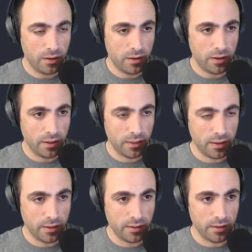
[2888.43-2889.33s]
And
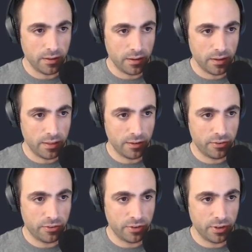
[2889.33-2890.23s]
then
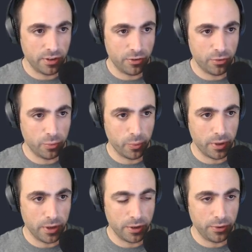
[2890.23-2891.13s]
this is
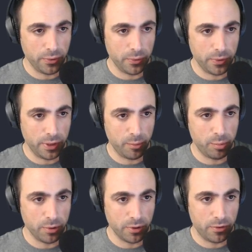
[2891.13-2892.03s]
where you
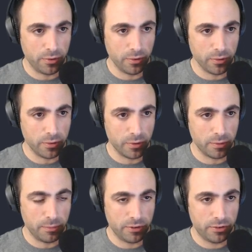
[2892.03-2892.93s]
input your
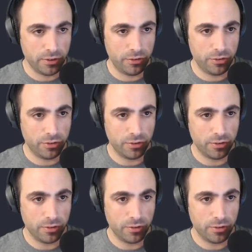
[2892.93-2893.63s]
message.